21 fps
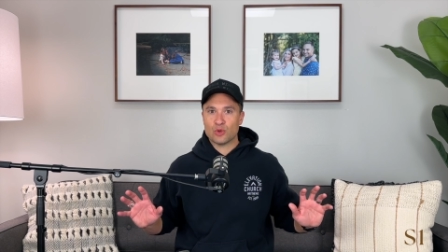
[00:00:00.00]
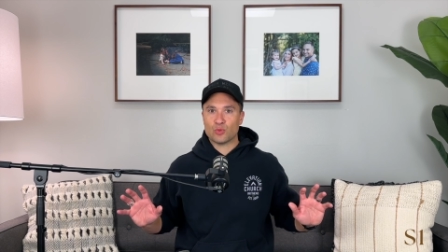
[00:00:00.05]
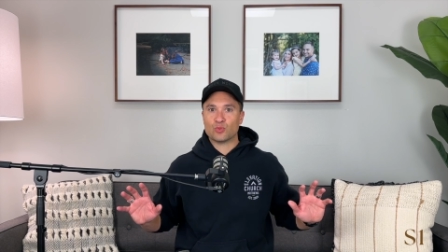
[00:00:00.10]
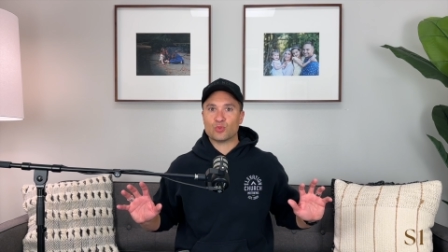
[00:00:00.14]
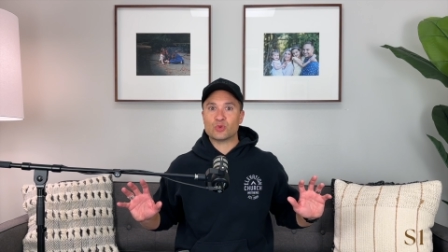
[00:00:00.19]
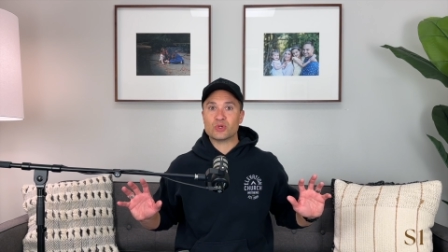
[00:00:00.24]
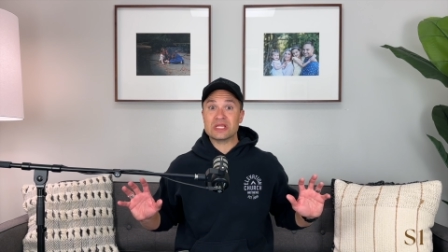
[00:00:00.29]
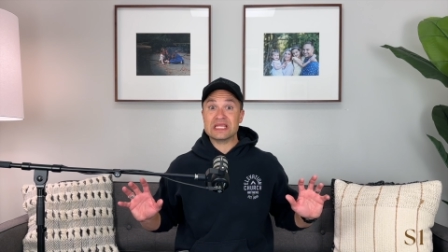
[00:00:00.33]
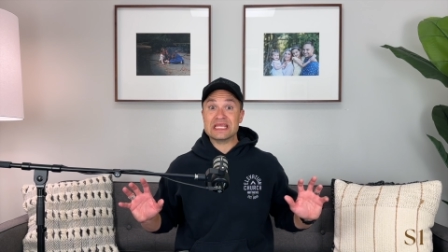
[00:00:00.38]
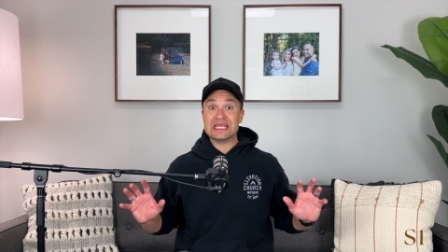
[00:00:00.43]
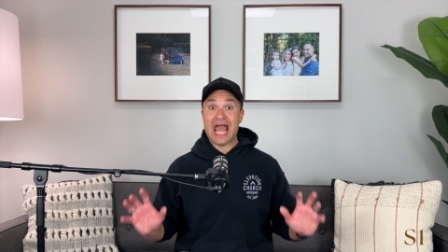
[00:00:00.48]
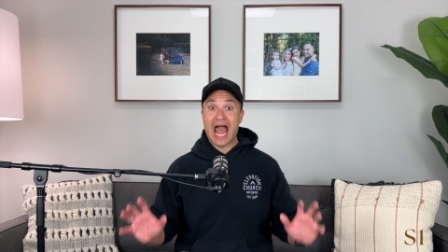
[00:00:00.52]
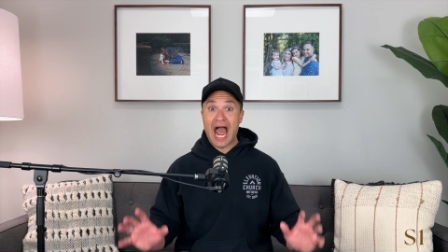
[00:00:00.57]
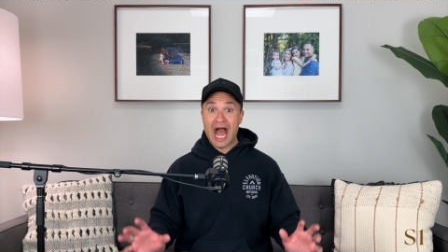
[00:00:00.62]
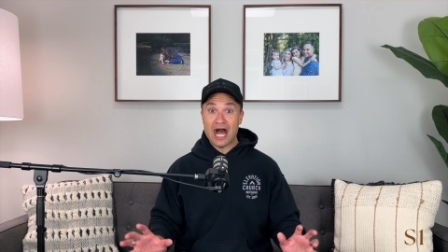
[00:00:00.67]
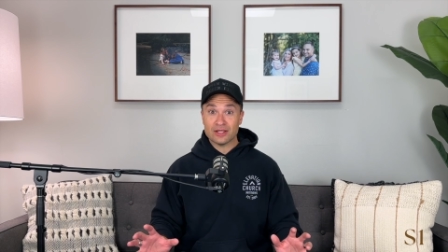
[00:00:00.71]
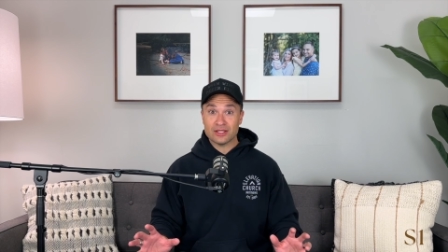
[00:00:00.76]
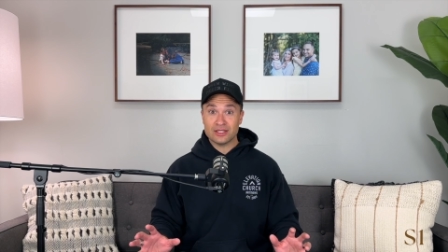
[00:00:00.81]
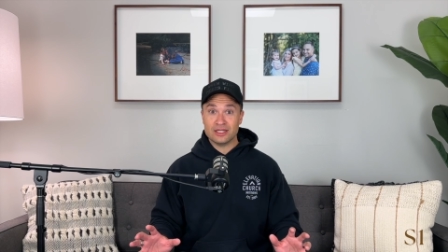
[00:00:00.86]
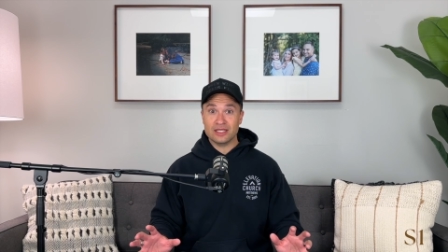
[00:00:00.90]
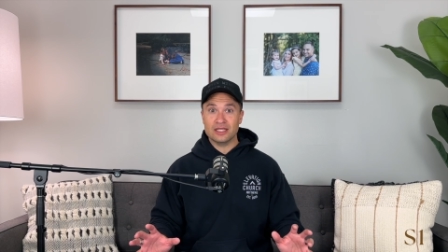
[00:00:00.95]

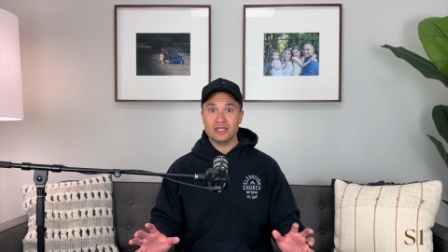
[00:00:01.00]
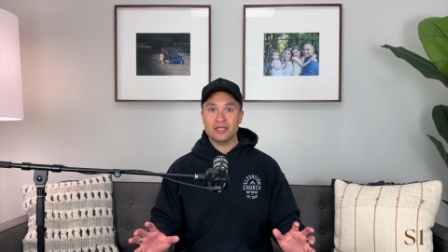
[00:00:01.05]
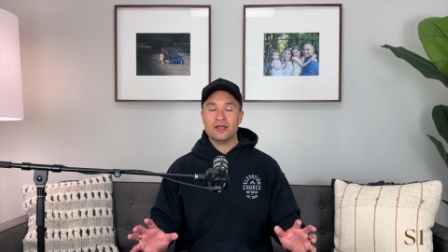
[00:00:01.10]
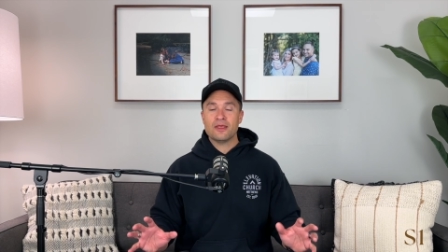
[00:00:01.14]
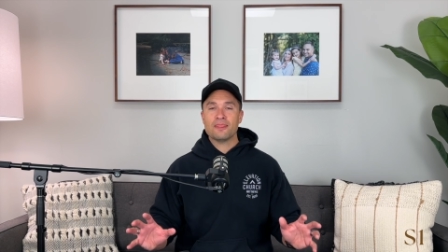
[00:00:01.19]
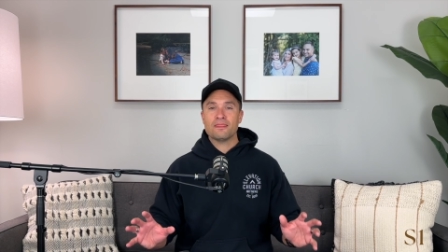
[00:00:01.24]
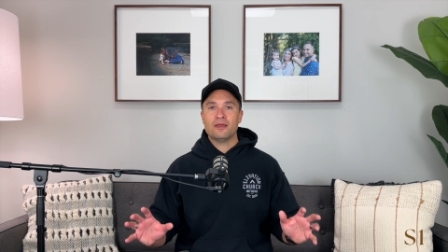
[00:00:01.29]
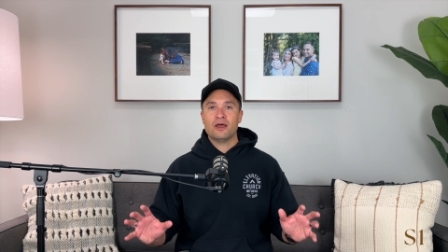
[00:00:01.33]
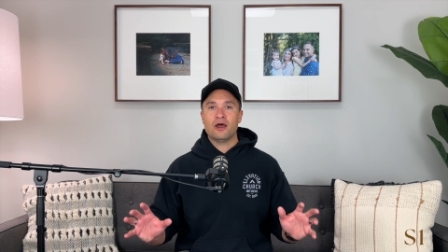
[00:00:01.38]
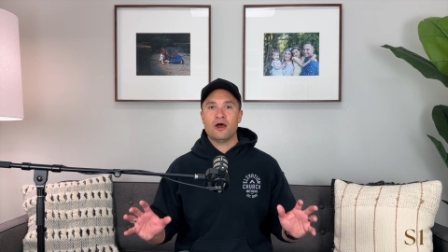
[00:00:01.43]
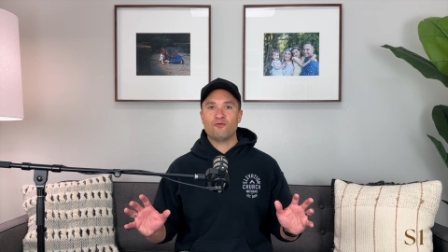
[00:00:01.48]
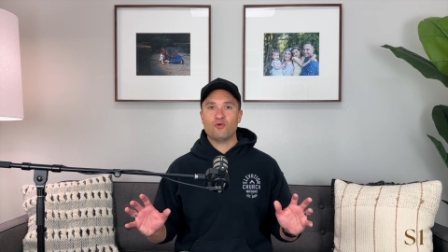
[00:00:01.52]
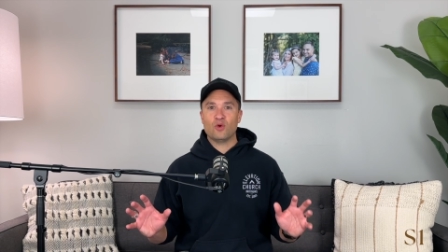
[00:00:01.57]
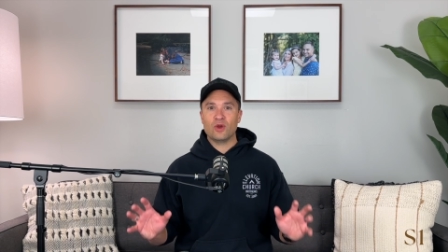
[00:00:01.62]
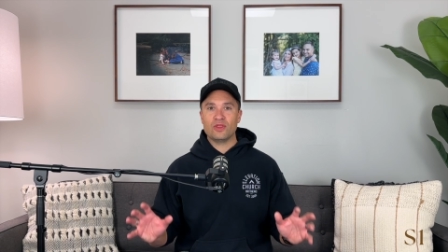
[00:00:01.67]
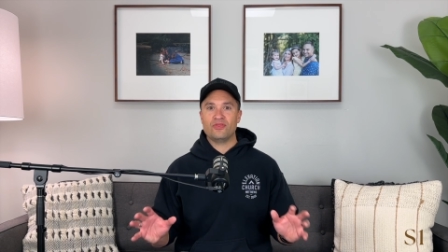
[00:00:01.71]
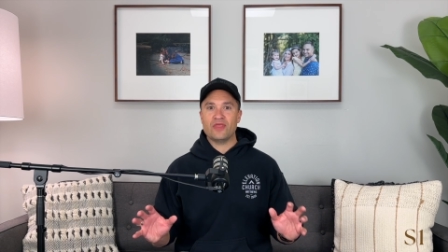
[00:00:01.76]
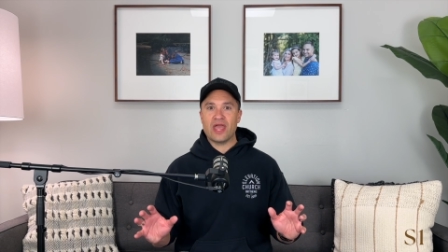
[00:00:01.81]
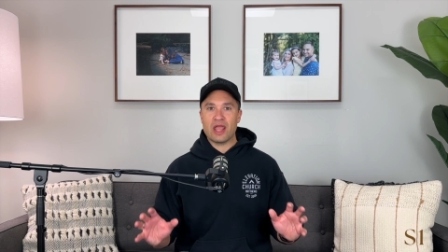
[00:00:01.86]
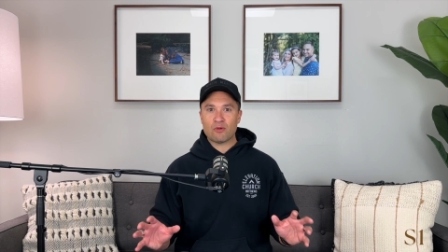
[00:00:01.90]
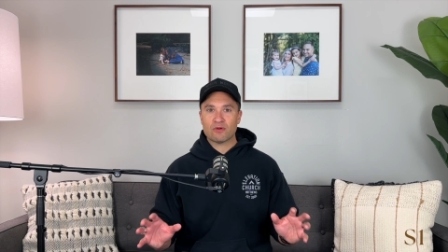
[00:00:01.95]
reality of
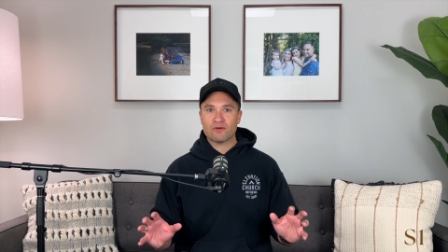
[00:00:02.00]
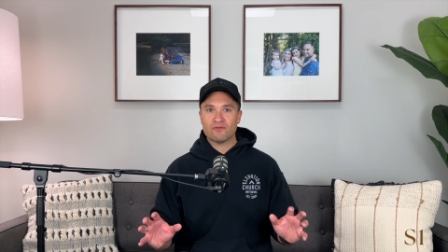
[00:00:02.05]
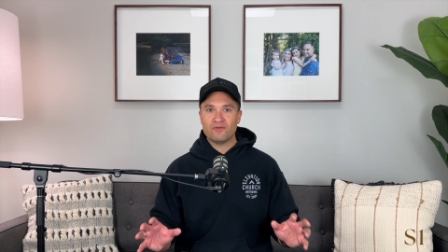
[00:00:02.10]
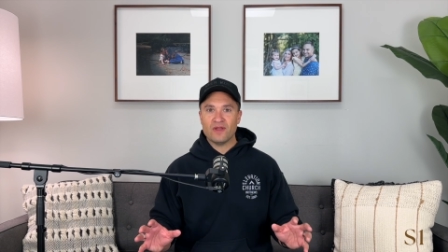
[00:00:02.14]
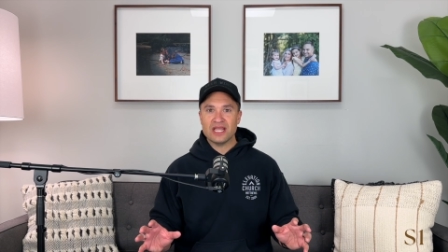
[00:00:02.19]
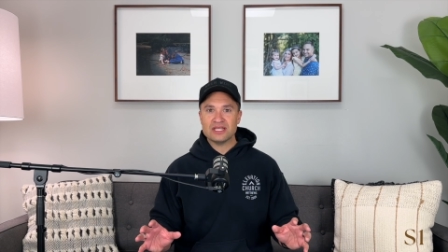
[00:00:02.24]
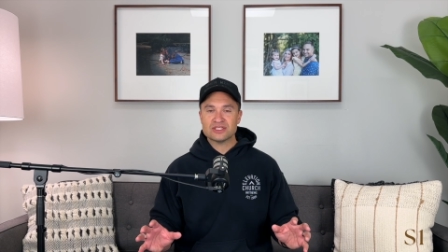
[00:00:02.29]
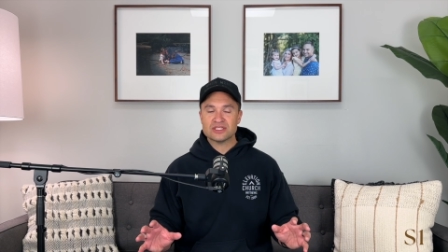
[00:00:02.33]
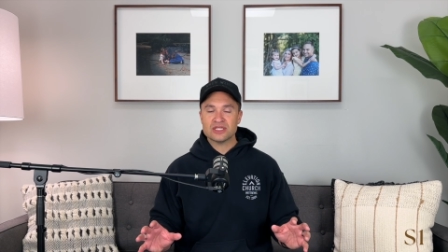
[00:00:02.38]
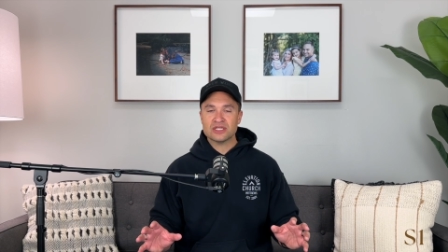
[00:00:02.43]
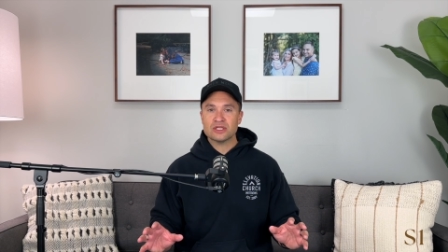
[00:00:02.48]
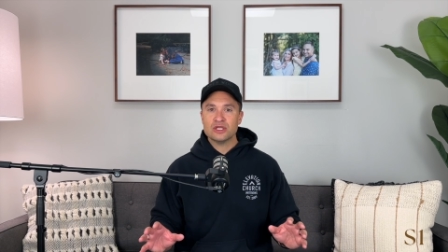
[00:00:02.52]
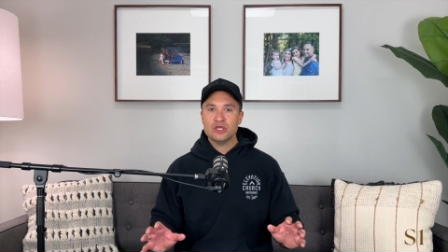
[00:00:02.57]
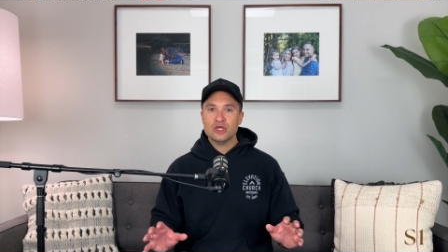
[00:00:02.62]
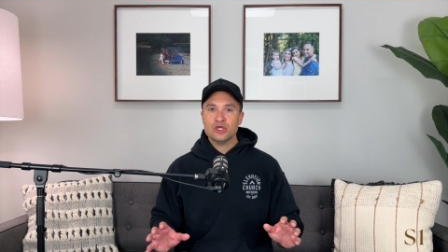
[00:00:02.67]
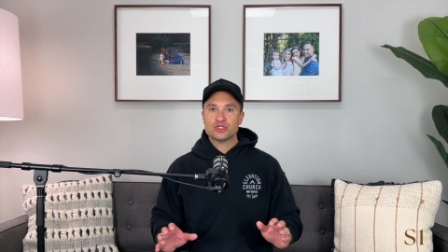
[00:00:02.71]
what they were facing.